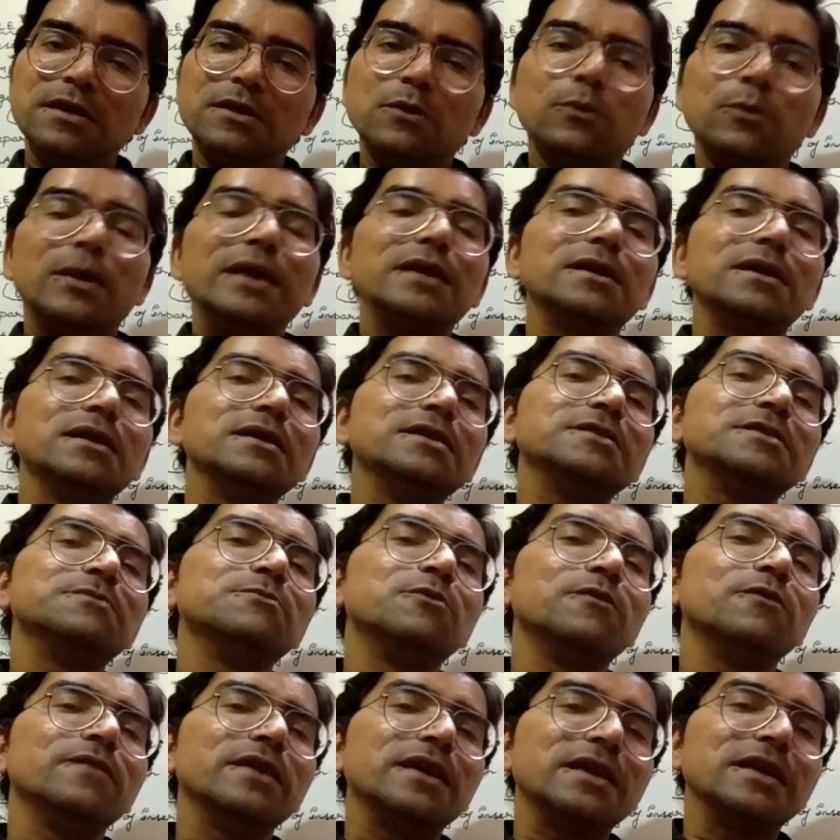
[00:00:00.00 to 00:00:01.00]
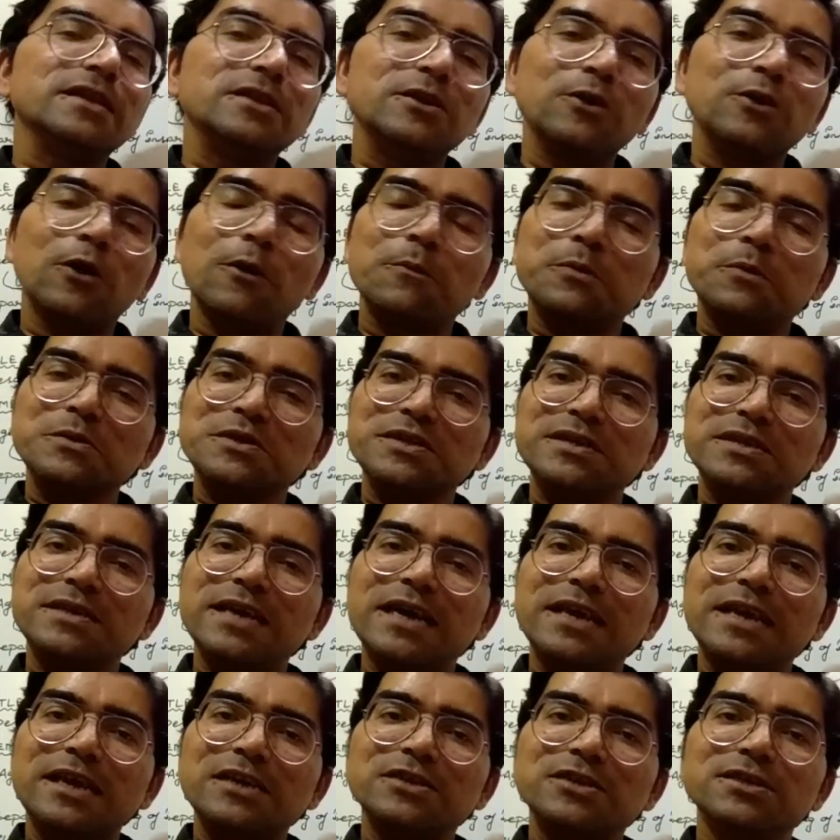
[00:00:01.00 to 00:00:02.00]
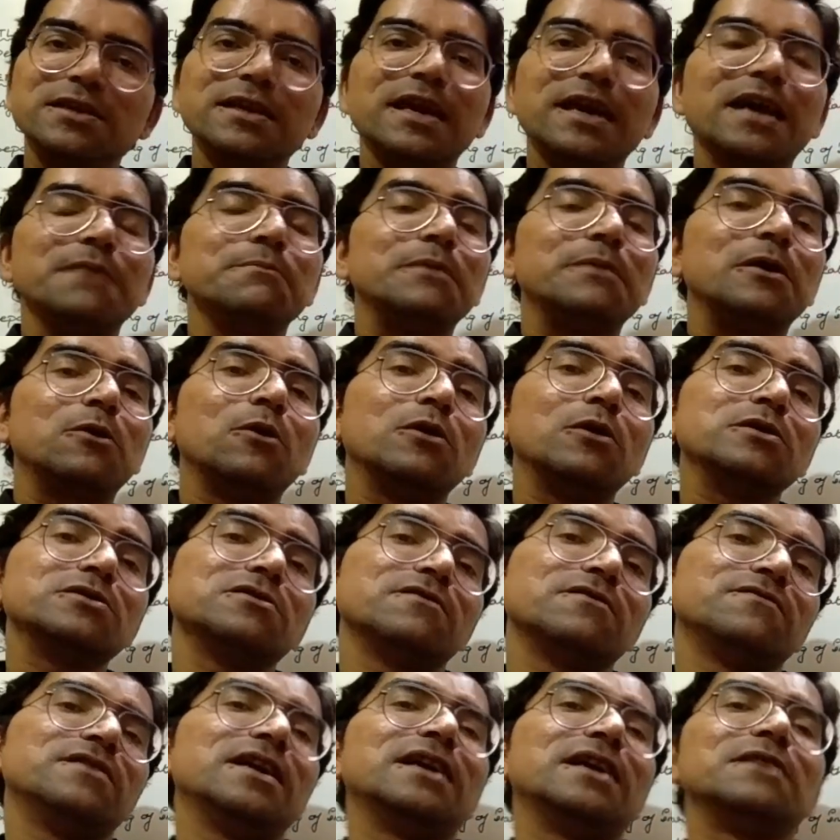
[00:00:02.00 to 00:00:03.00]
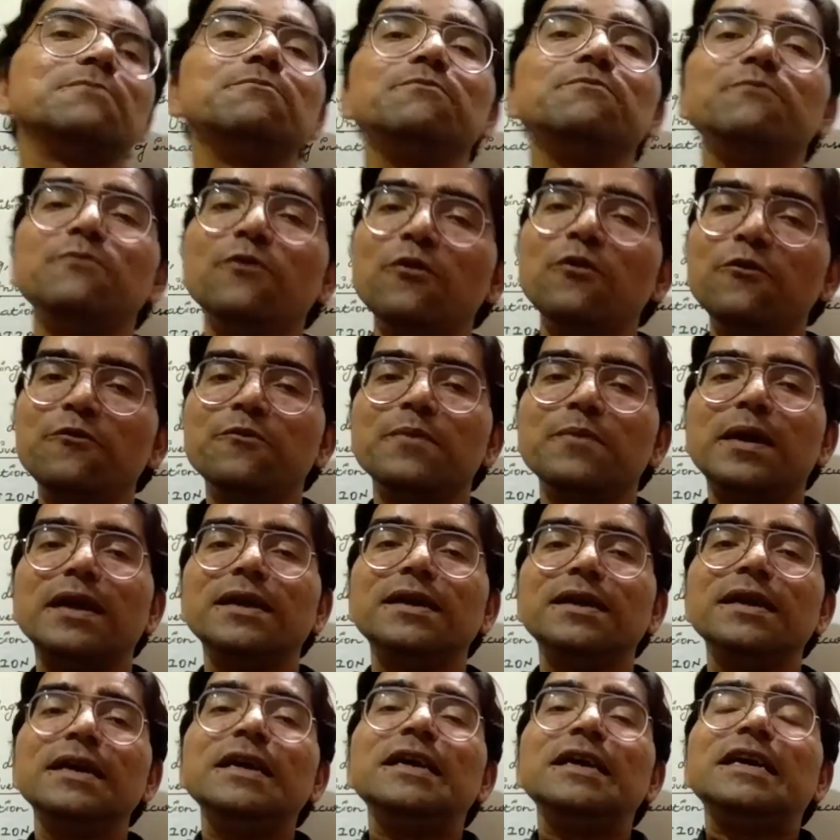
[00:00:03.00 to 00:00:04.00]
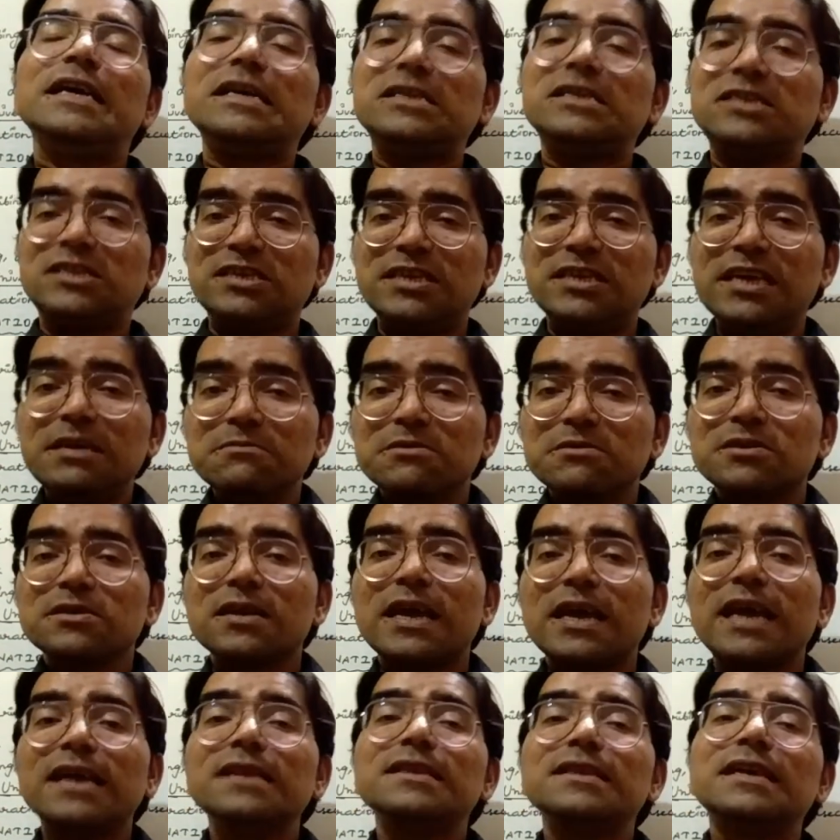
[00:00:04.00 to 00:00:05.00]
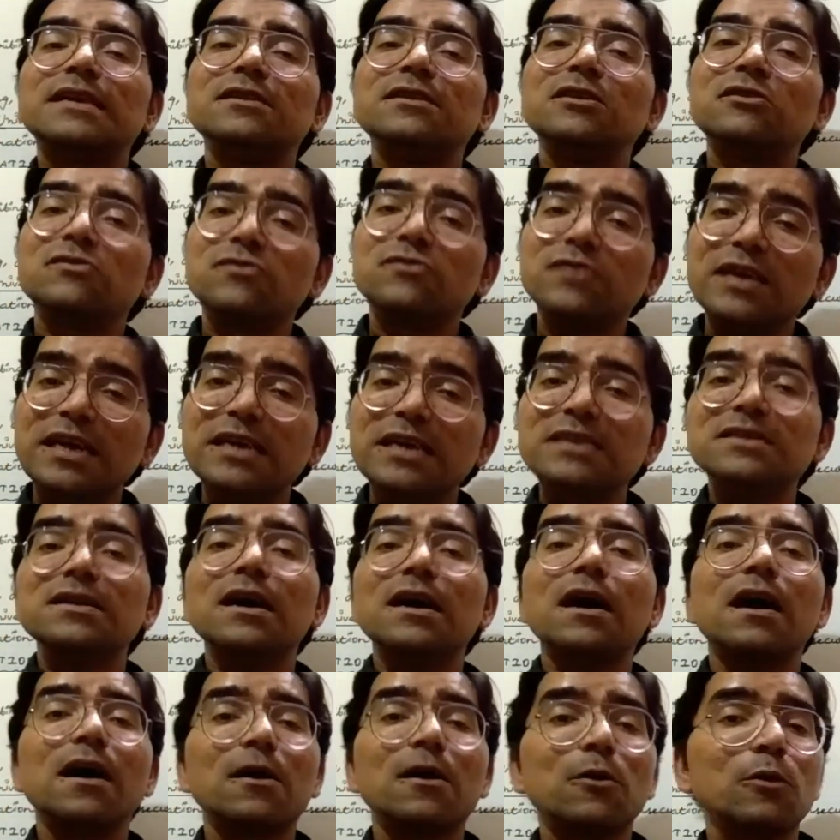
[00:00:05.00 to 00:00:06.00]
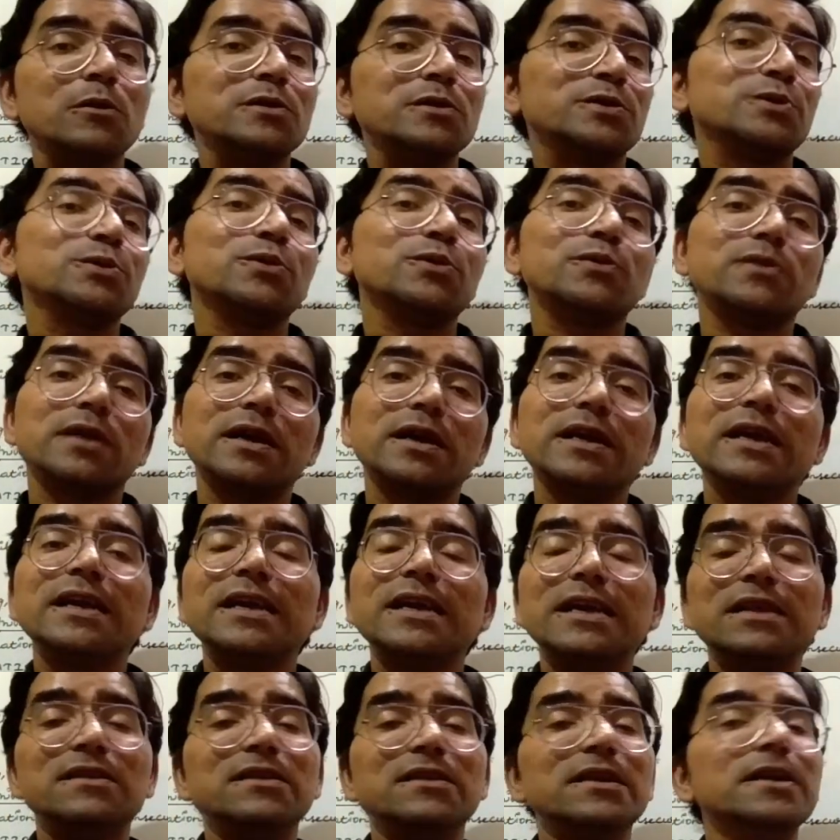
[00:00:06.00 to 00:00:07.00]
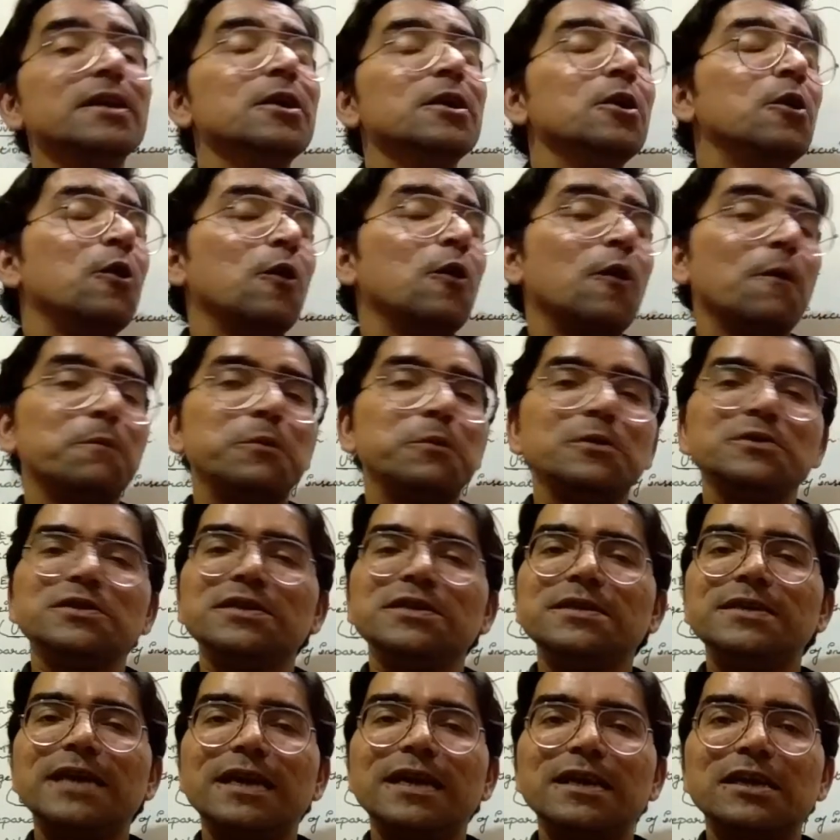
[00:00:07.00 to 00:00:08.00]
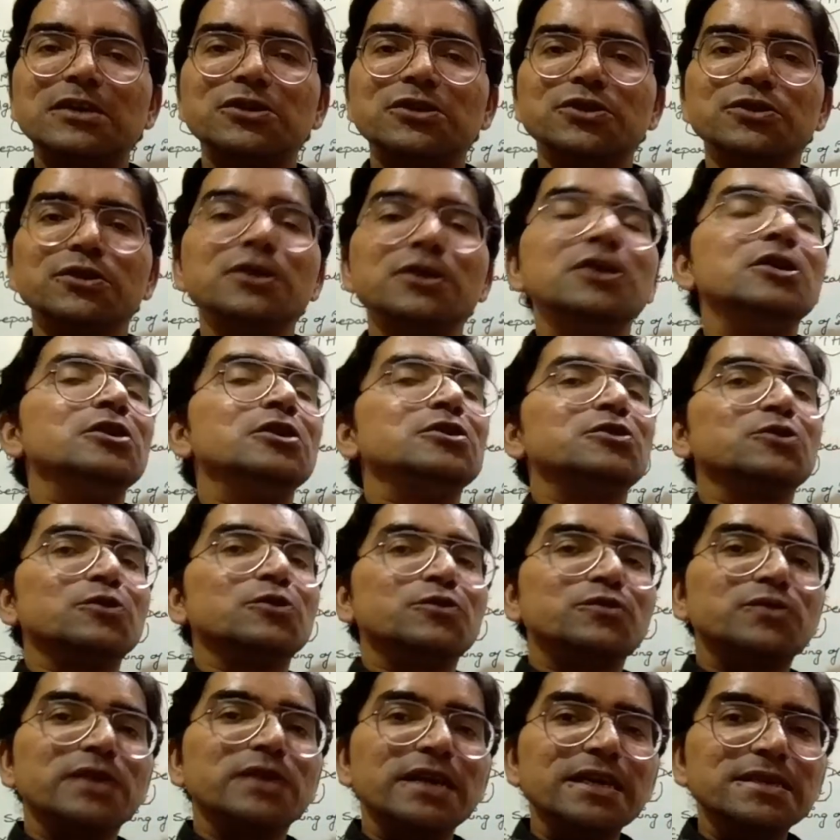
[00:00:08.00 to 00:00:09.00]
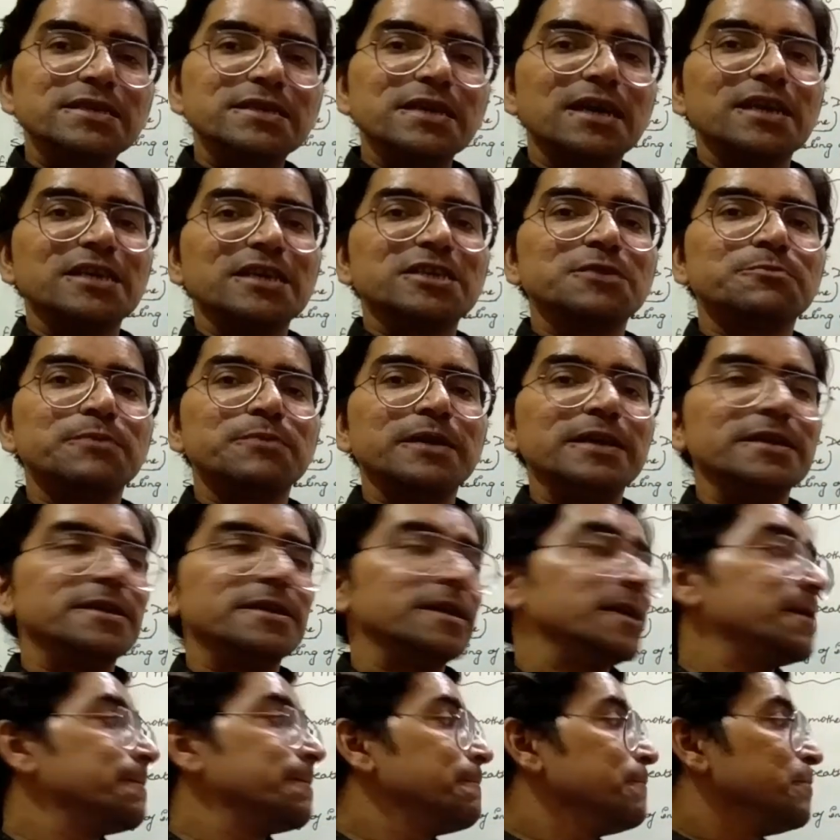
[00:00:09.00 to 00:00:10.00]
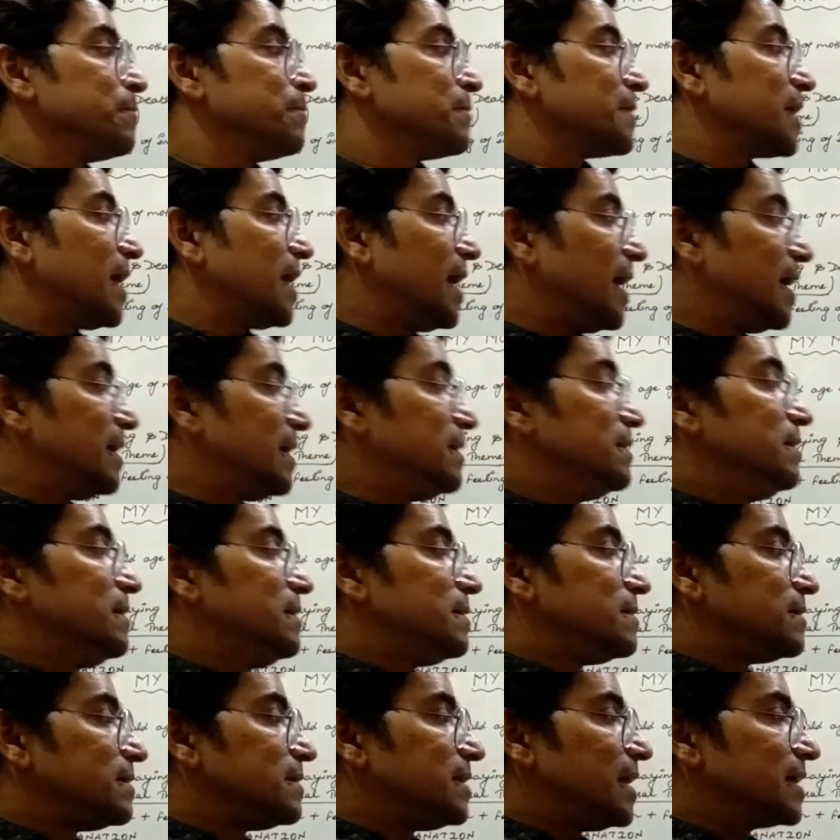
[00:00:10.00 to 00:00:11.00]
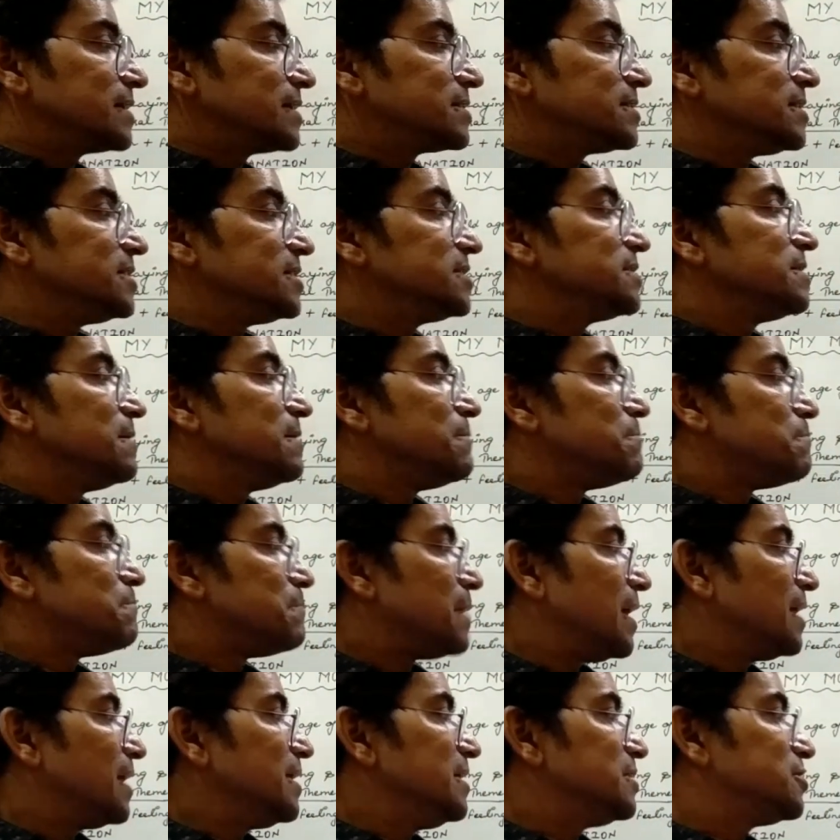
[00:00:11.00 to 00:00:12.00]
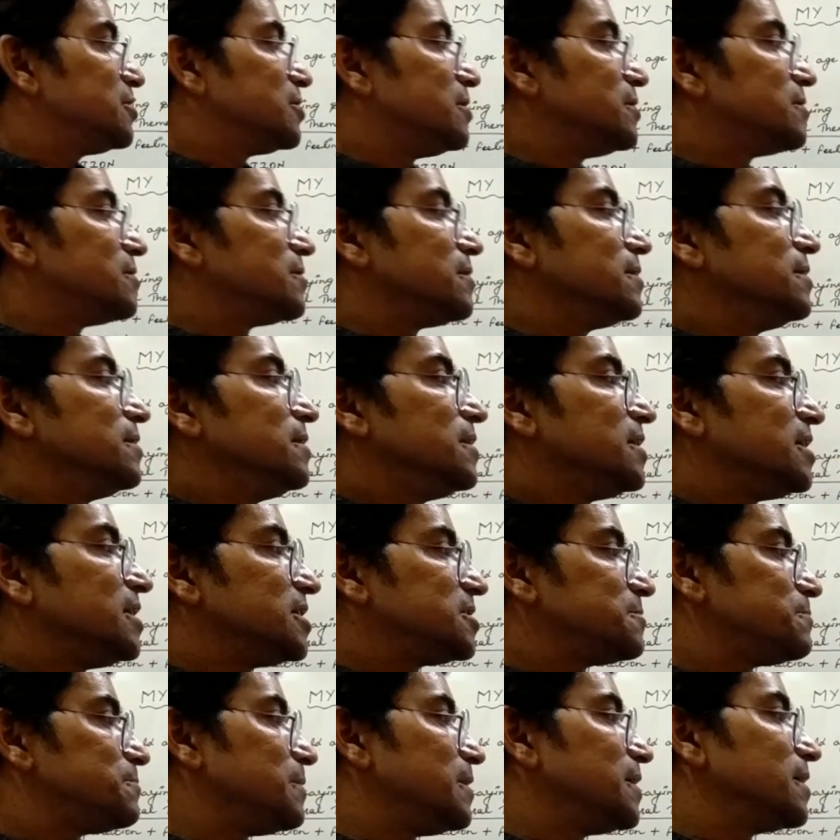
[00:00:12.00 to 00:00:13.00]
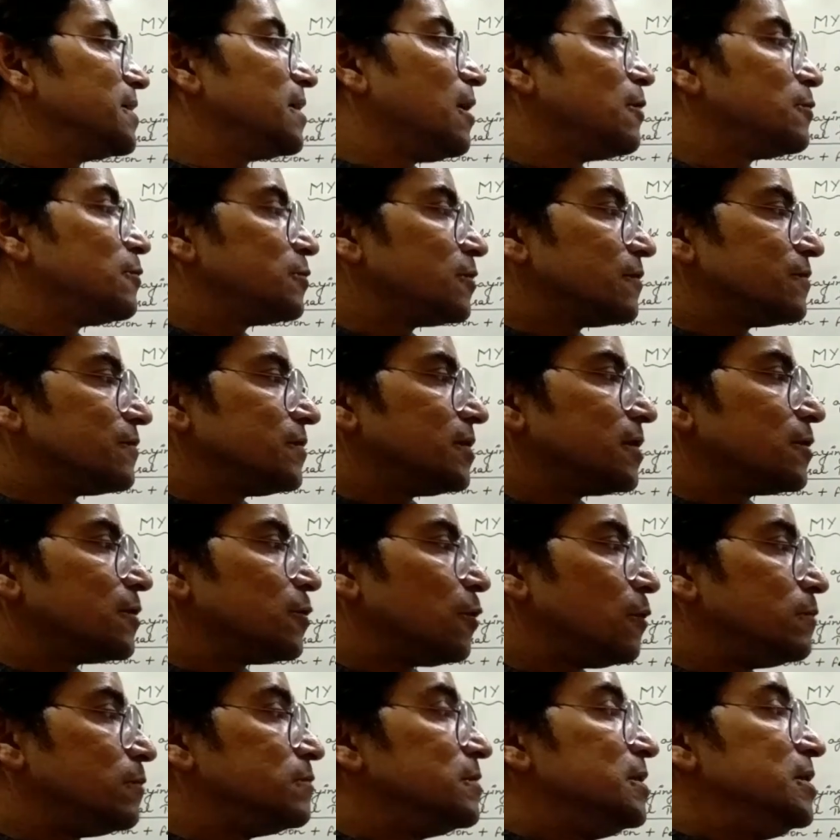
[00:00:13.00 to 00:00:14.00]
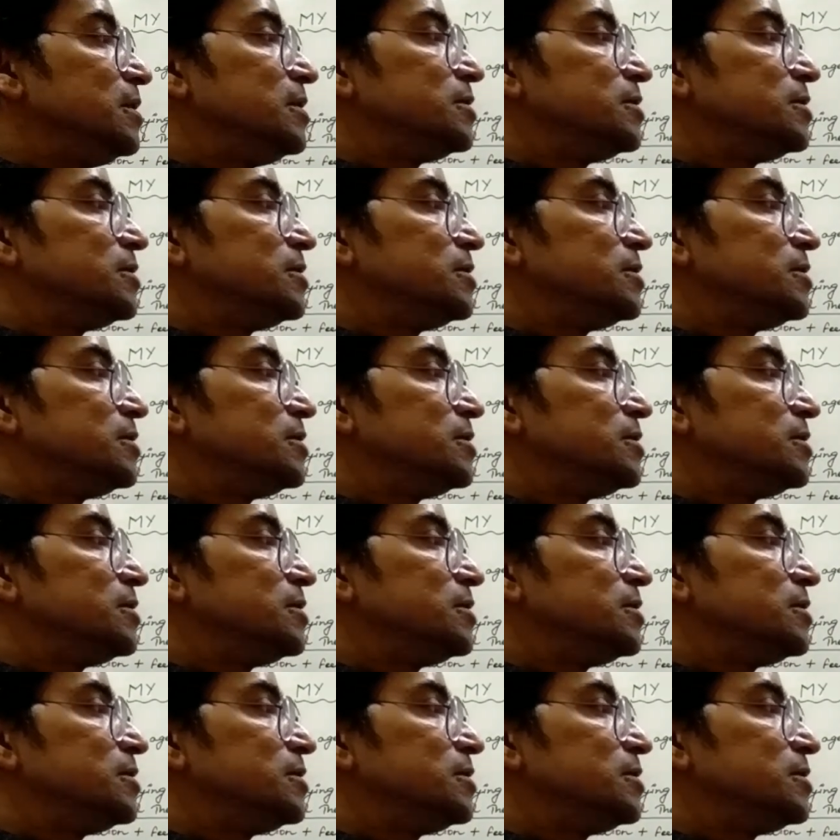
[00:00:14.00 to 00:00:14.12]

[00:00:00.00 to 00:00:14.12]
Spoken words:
The vehicle is moving in the opposite direction, and because of that movement, it seems like that the trees are also running in the opposite direction. So trees are sprinting, and the next is merry children spilling out of their home.